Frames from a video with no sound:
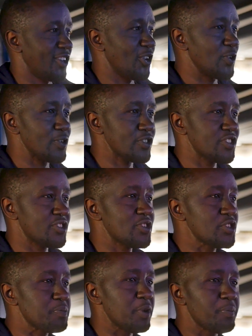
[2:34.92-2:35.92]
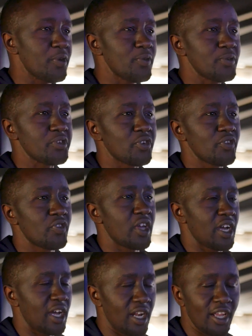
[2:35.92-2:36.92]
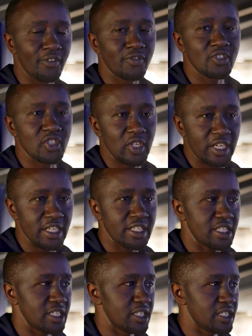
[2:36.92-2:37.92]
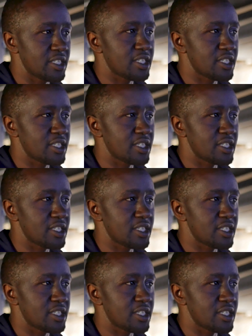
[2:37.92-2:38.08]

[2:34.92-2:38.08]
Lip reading: because those people who know the iLive T80,